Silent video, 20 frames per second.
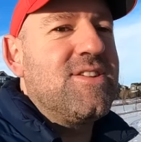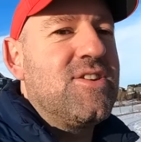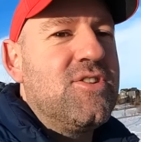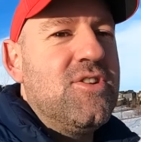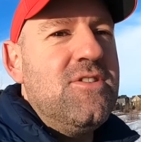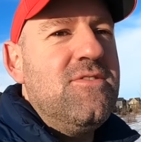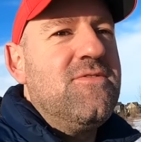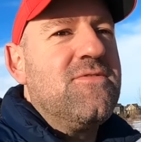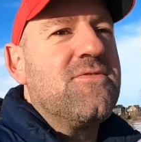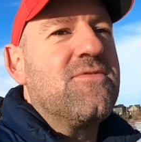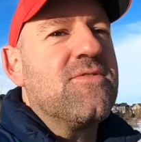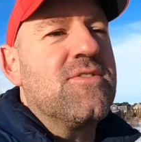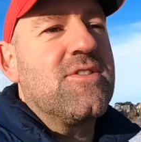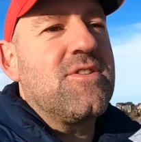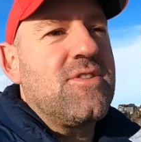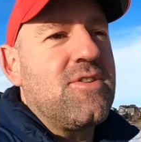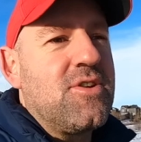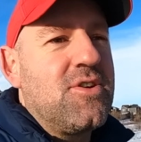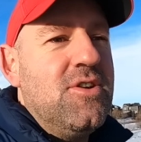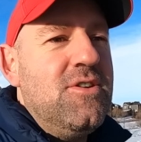a good
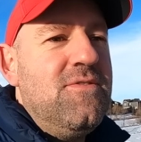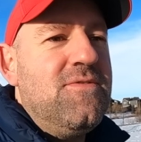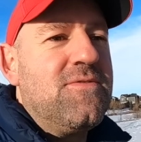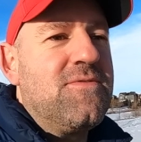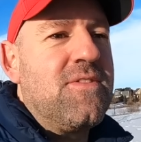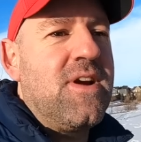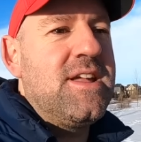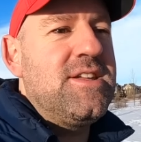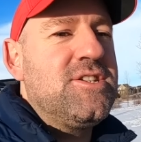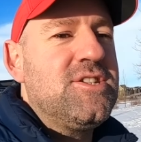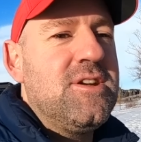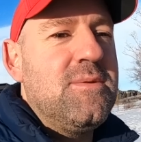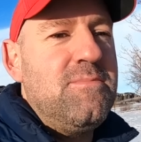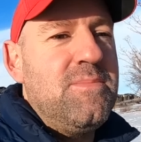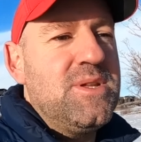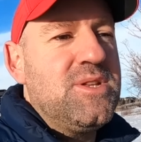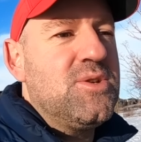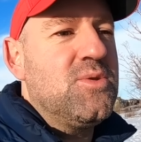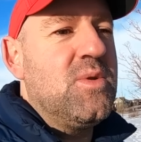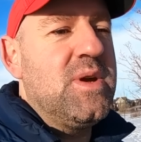good friendship
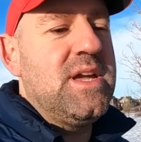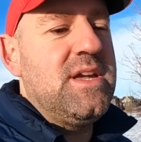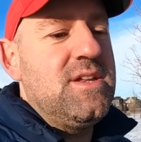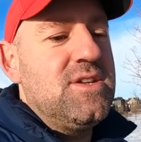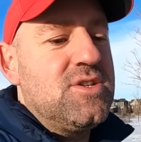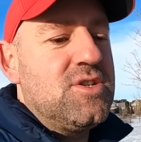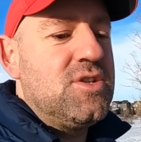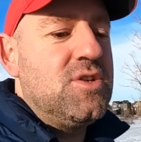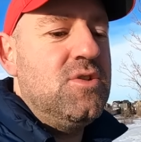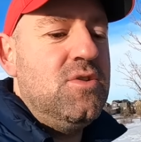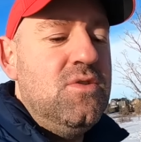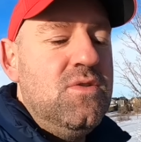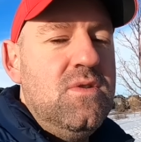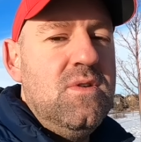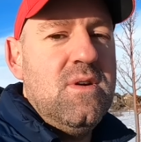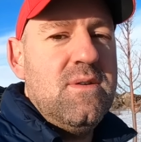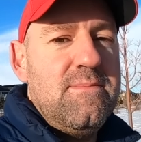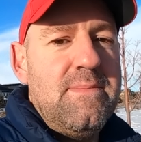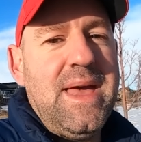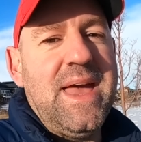between
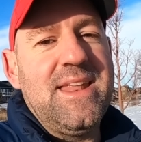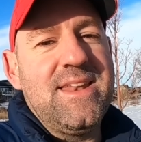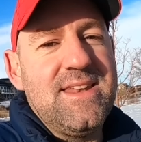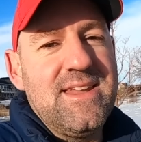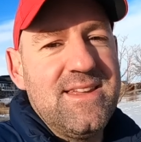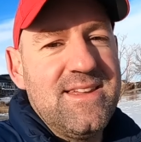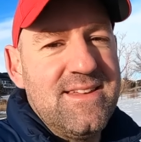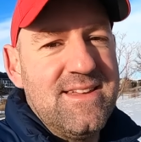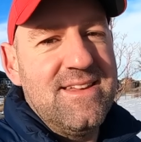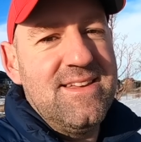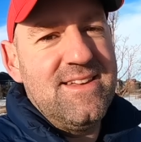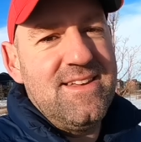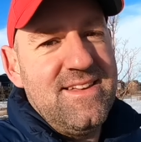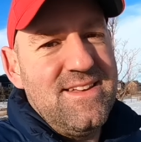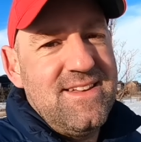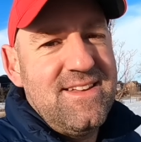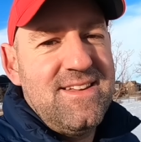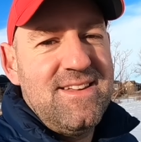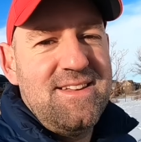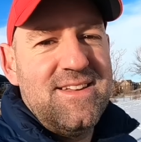two men,
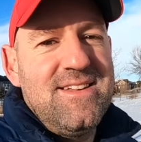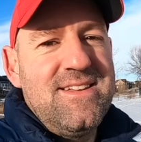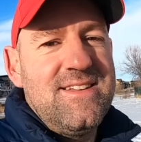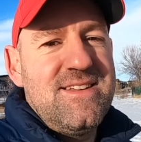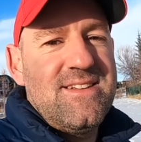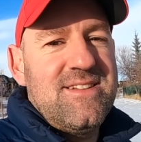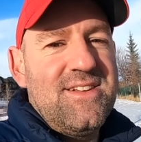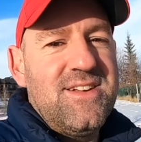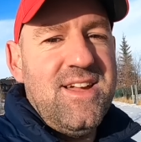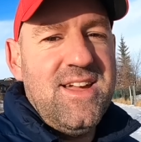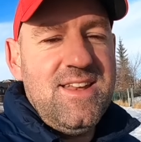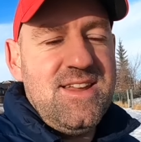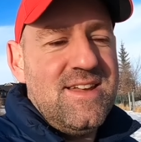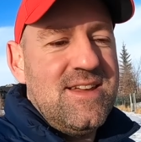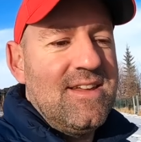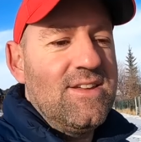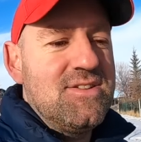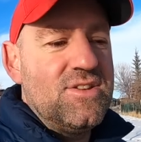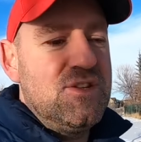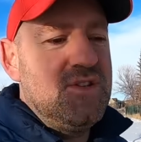right?
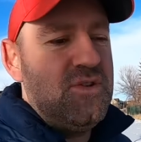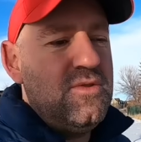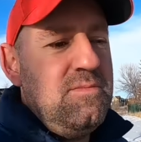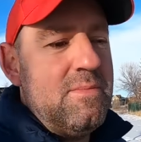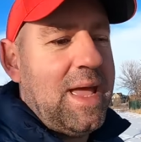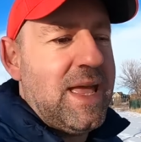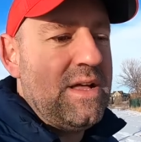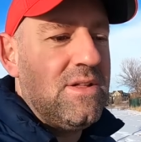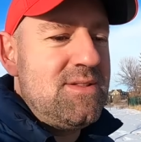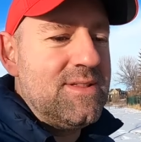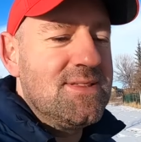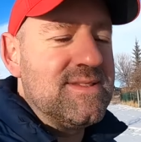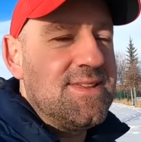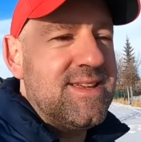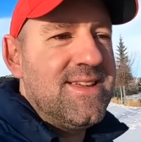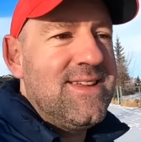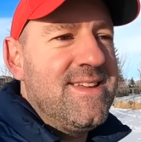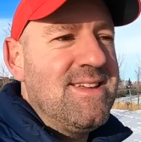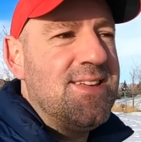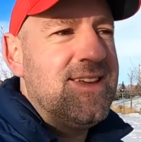Two males.
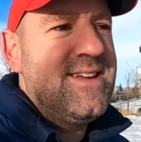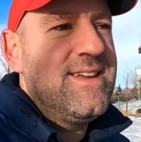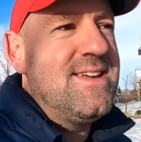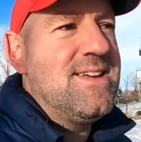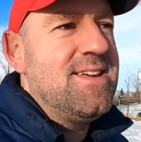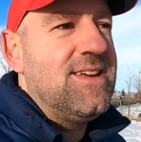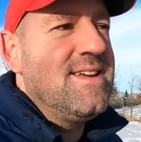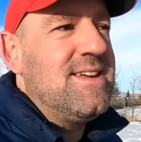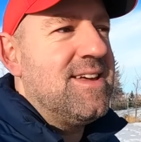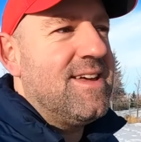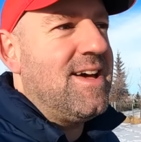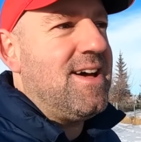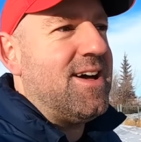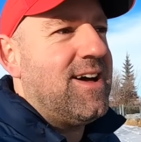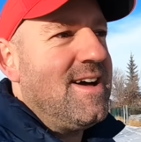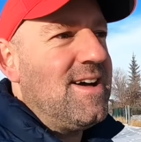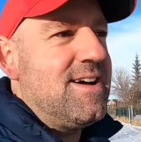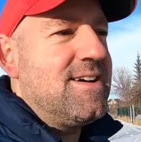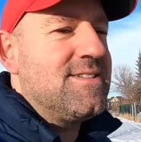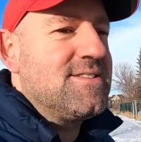
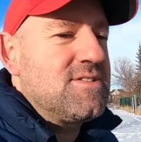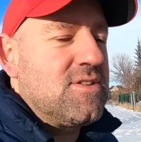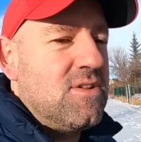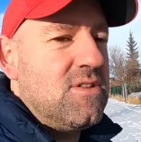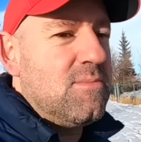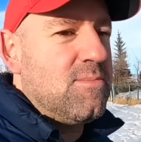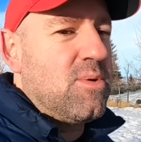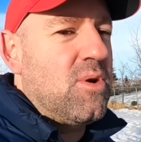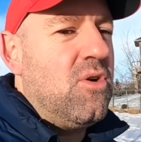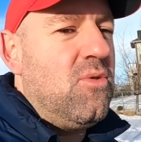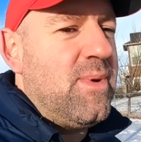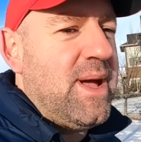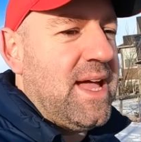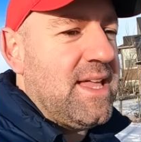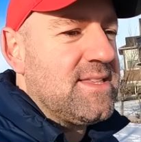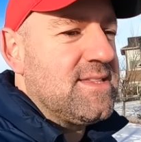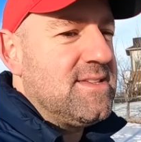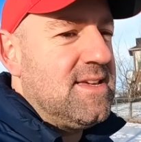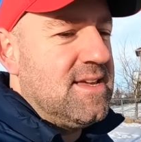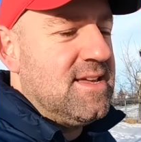Uh, it's called a
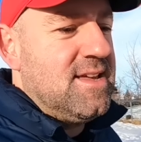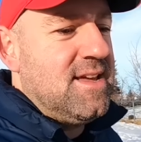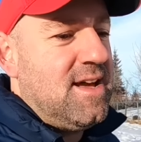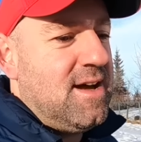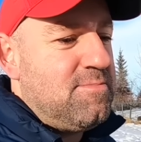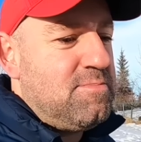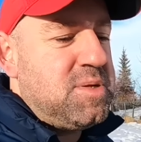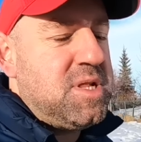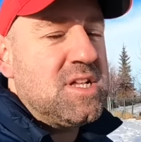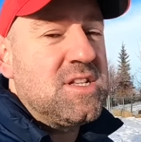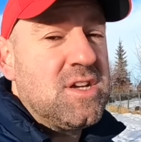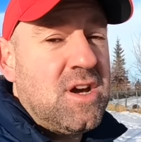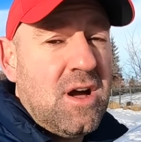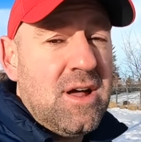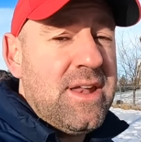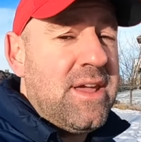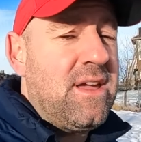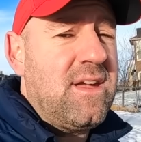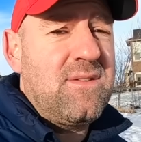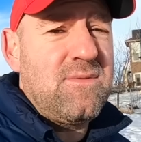bromance, a
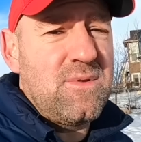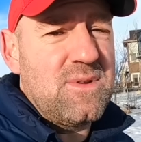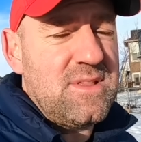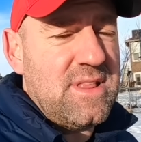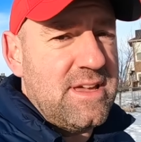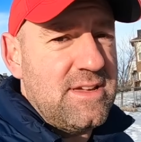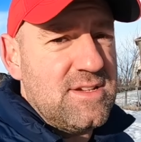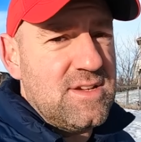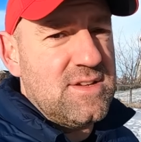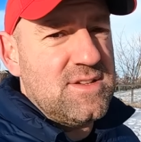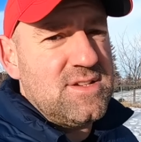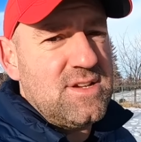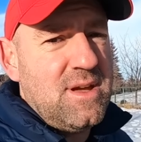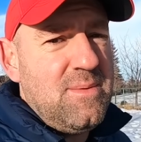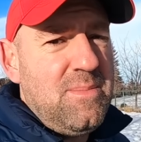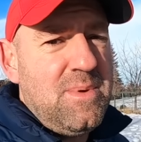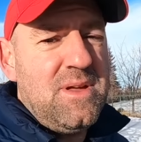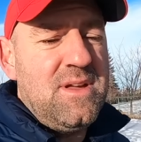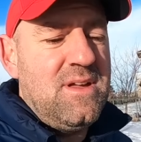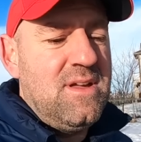platonic
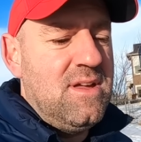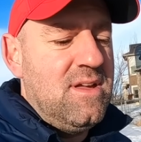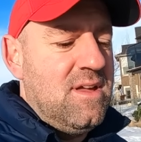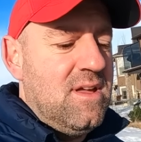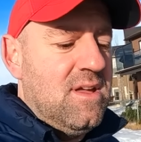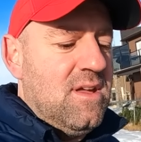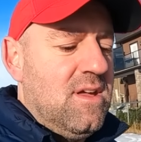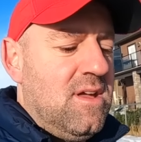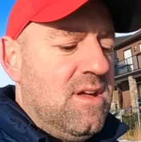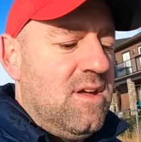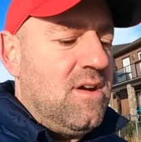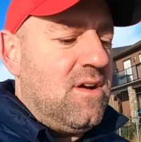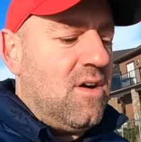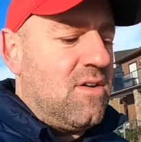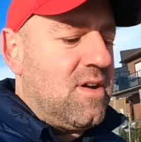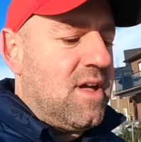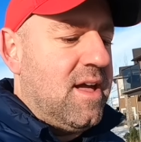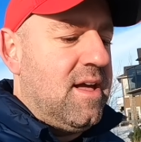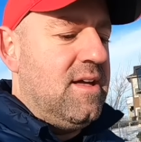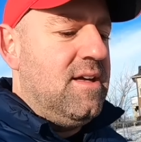relationship.
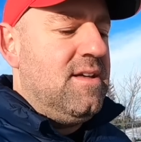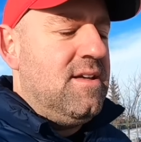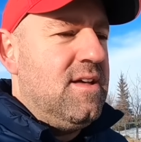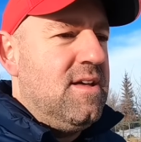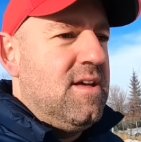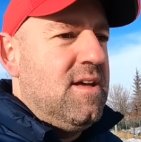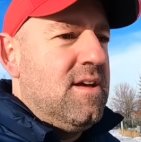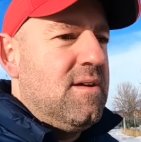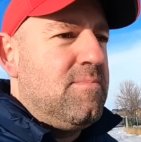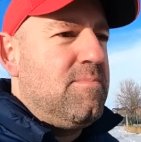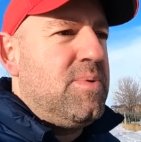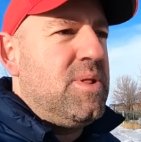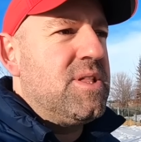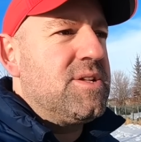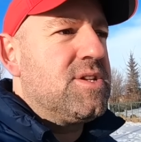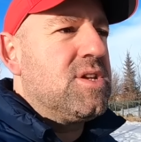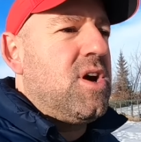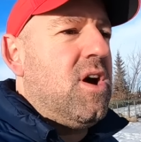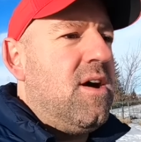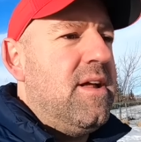Okay,
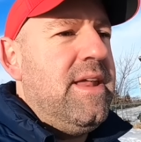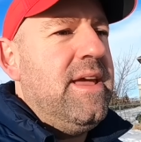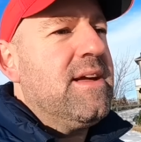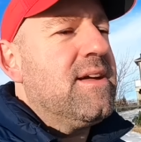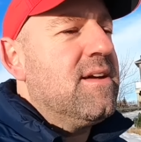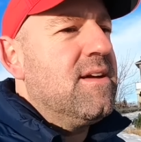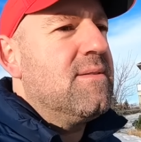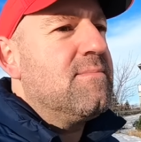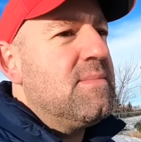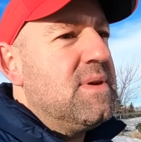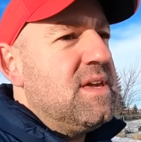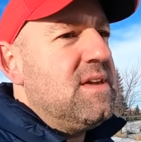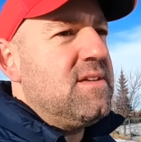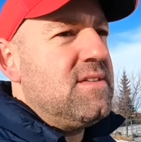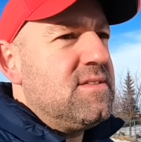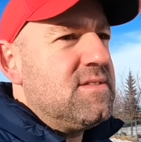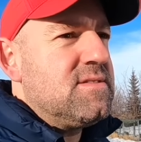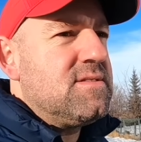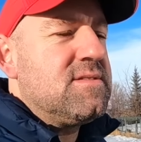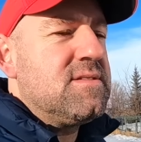platonic
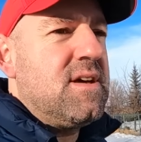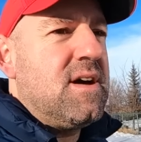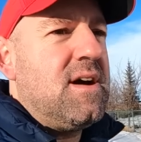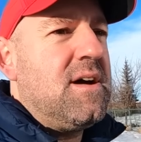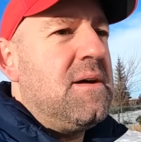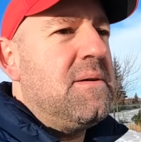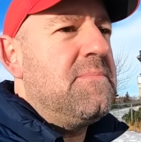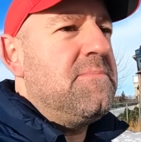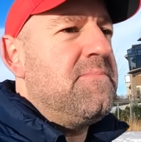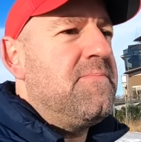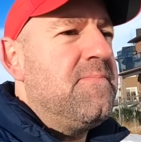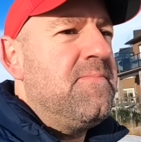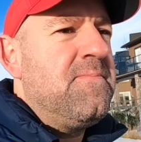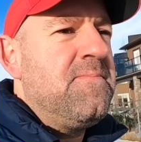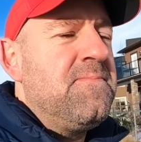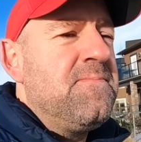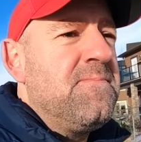means um,